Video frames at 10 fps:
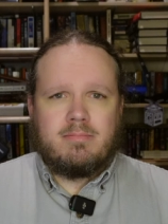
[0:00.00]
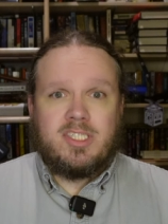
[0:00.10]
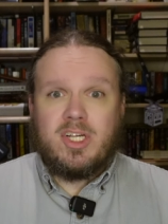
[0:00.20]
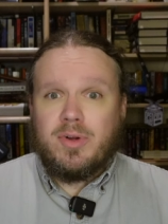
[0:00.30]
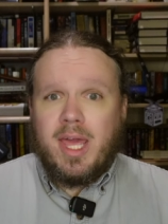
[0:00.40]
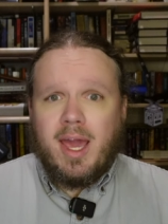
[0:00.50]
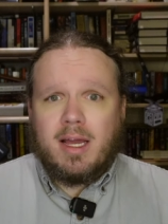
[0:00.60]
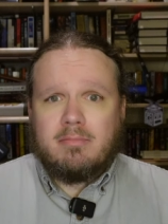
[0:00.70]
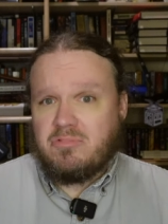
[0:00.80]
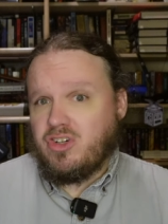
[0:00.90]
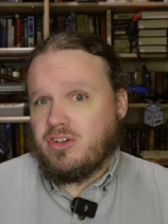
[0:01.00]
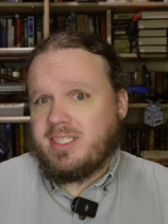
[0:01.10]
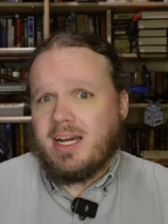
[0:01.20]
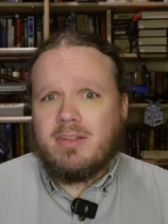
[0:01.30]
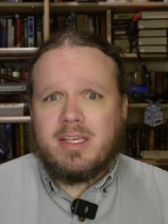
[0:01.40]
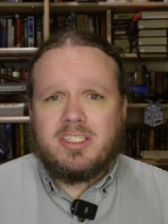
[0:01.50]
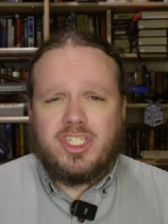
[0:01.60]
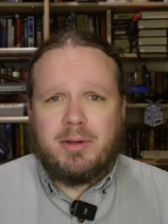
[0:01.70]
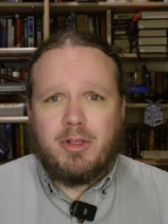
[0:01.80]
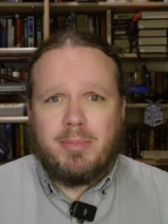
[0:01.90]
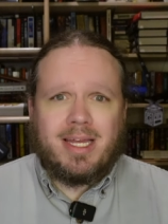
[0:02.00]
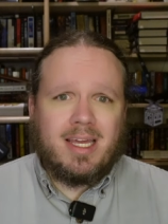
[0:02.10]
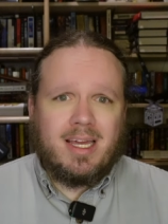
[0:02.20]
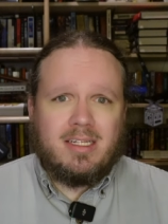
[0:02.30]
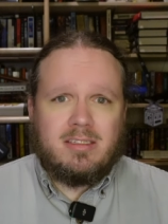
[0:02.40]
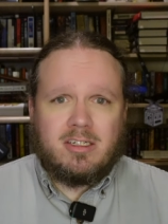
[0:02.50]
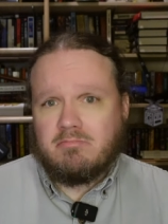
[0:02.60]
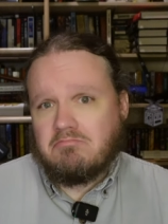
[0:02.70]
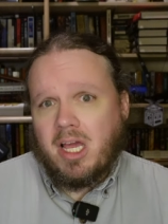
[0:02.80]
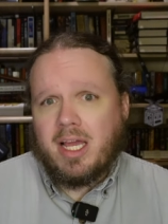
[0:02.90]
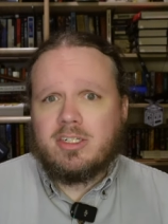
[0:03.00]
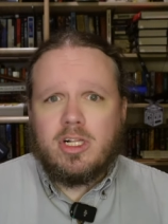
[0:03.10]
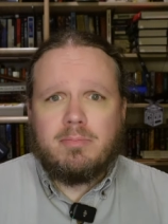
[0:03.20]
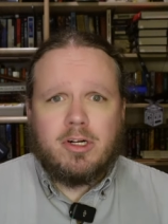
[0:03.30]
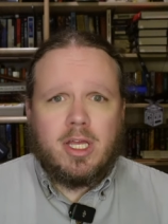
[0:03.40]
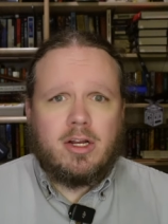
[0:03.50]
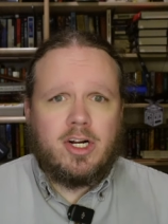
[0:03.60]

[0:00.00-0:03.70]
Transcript: So yeah, turns out these cheap pneumatic guns are actually pretty